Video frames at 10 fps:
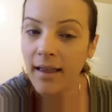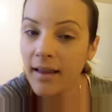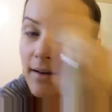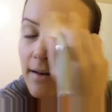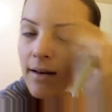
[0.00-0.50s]

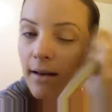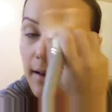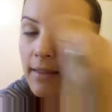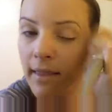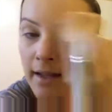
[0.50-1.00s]
and
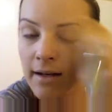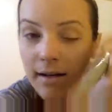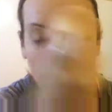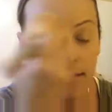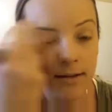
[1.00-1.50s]

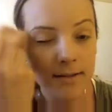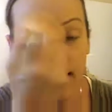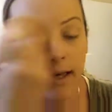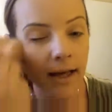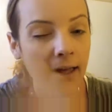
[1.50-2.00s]
then it
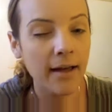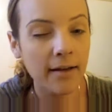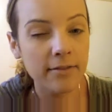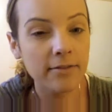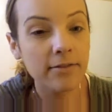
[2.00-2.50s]
looks like I
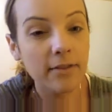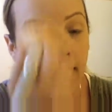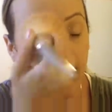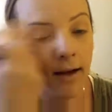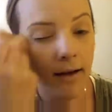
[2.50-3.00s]

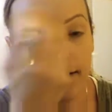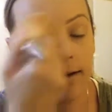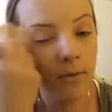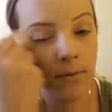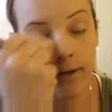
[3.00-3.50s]
have
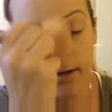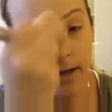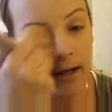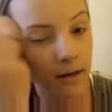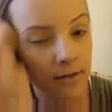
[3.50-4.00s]

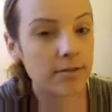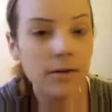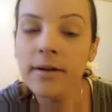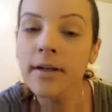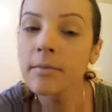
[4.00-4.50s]
weird
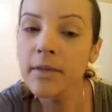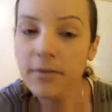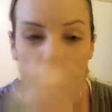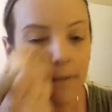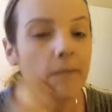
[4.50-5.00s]
hairs growing on
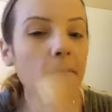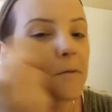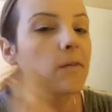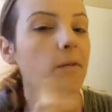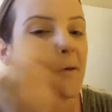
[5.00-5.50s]
my
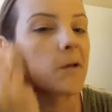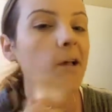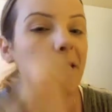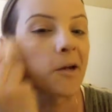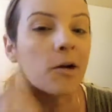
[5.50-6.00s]
face
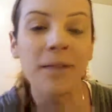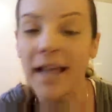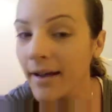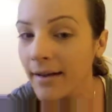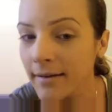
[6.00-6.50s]
that are
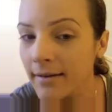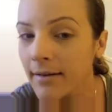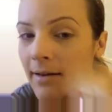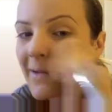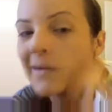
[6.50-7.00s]

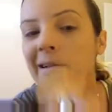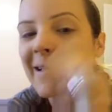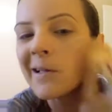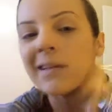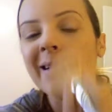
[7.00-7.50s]
black.
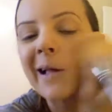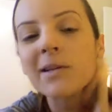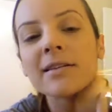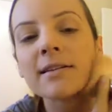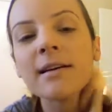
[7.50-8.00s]
And
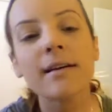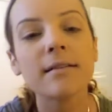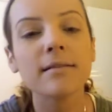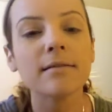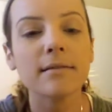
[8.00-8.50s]
that's just
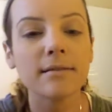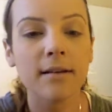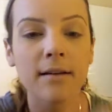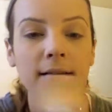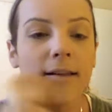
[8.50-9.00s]
not
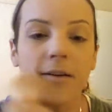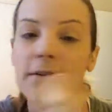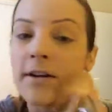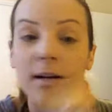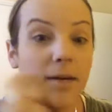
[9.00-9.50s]
a good
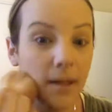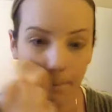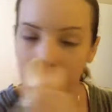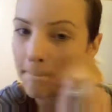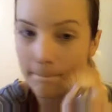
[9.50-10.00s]
look for
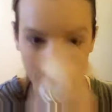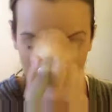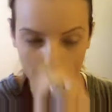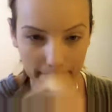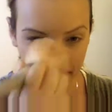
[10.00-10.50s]
anybody.
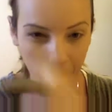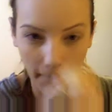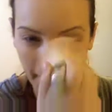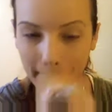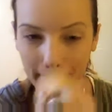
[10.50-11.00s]

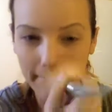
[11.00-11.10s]
So,